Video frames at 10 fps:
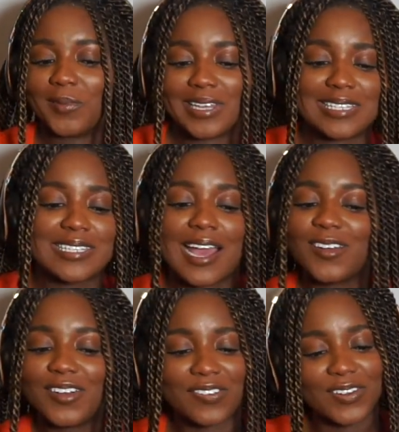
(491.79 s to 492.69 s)
West. I
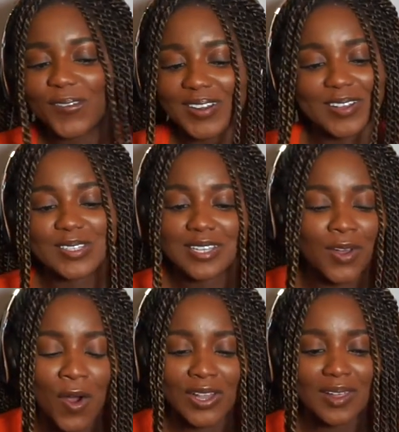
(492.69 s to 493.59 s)
don't even know what else to
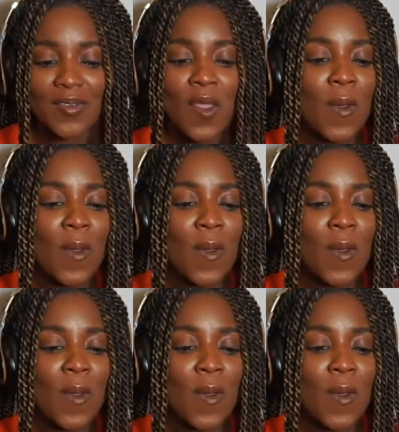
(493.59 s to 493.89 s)
call it.